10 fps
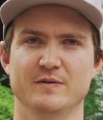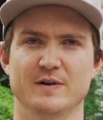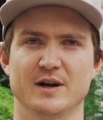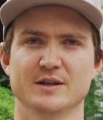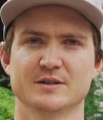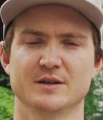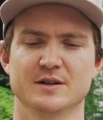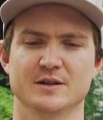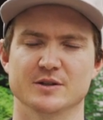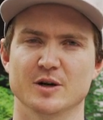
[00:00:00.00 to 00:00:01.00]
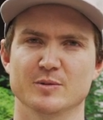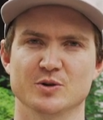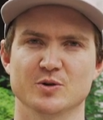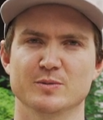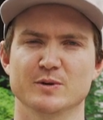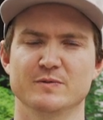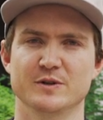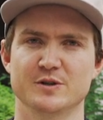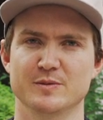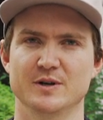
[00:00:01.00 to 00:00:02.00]
fast. So I'm a tournament
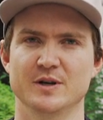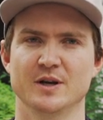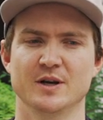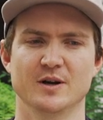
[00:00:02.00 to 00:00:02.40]
fisherman.